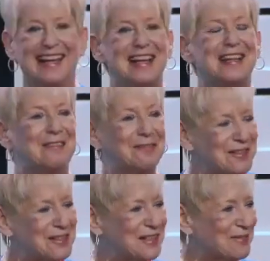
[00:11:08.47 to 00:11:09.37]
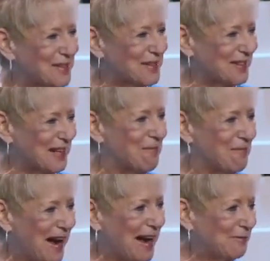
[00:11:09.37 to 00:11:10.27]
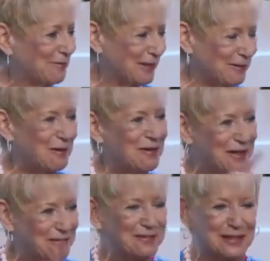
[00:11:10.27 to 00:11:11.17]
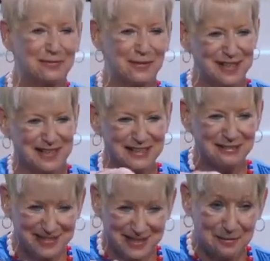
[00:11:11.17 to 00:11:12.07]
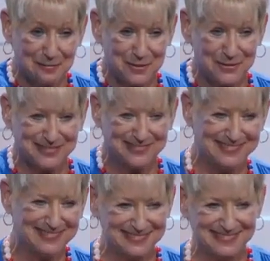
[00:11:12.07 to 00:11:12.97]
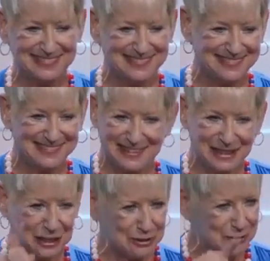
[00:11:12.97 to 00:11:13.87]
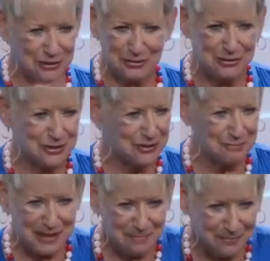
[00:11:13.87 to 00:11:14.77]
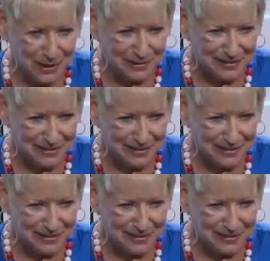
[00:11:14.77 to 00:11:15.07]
The first of the frustrating 5, the phrase on your cell phone. You're too cute, you shouldn't be up front.